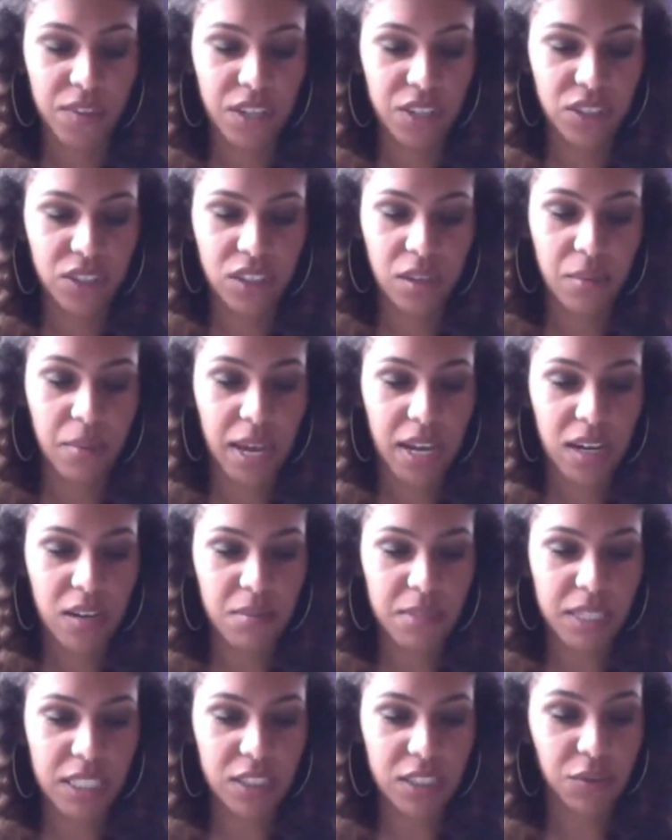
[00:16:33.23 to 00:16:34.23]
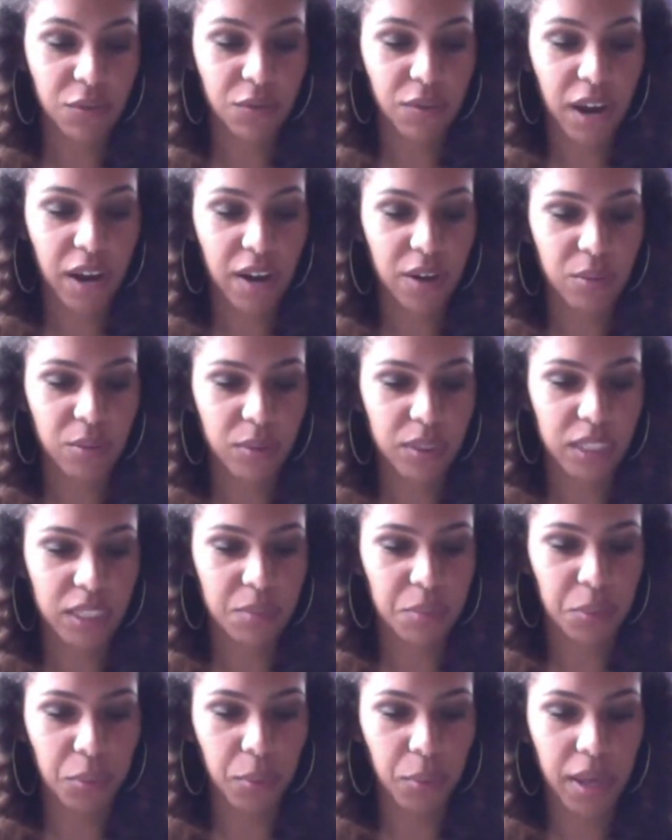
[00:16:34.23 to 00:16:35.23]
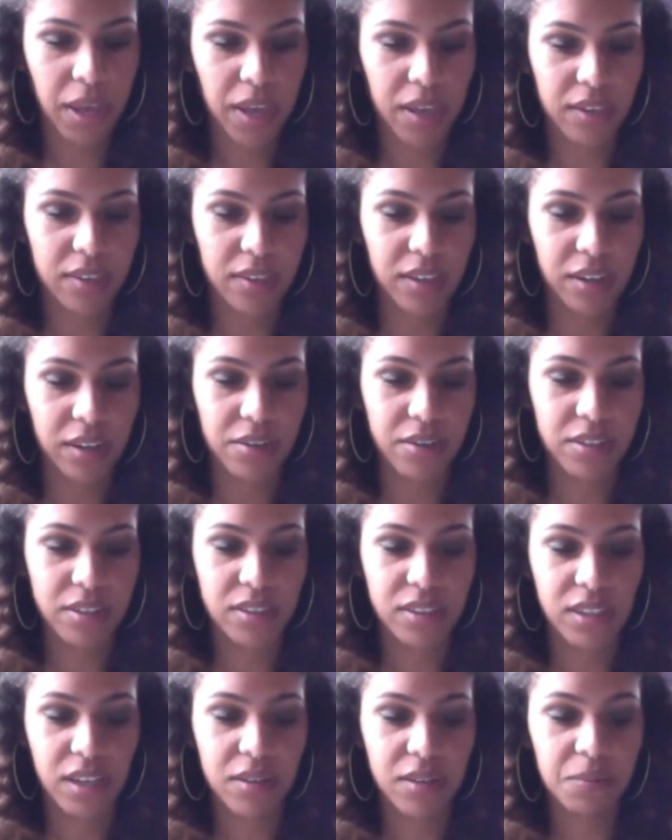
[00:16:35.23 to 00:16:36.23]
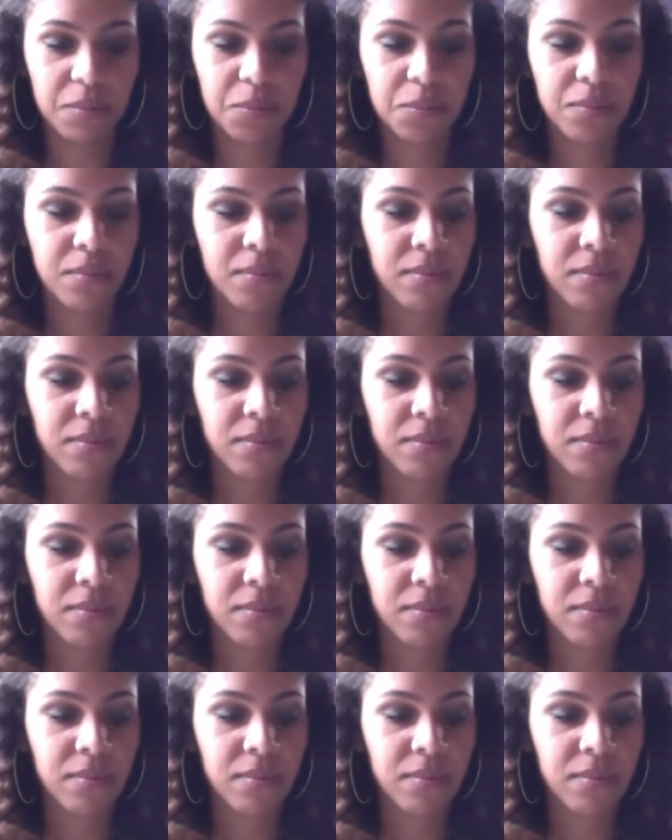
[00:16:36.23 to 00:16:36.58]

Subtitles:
"There's some enemies a fire will keep away," Garrett said.